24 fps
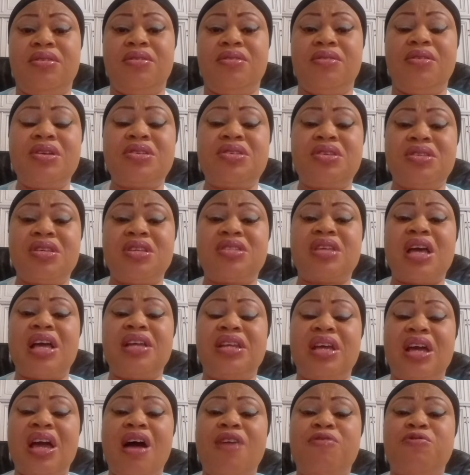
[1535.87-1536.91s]
This is the time
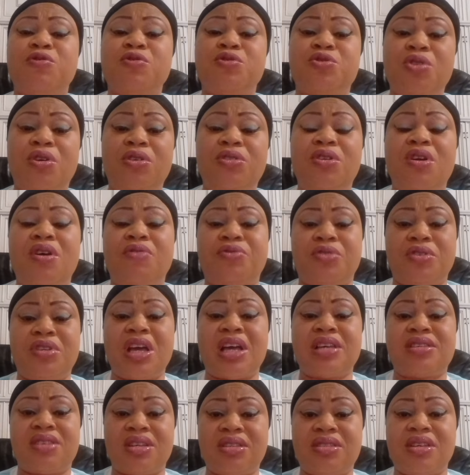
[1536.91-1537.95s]
they have to show love to
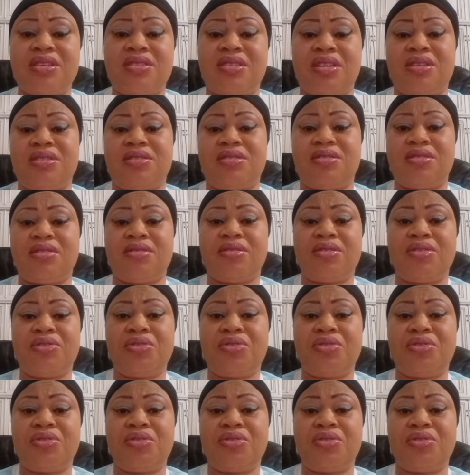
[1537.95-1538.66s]
their citizens.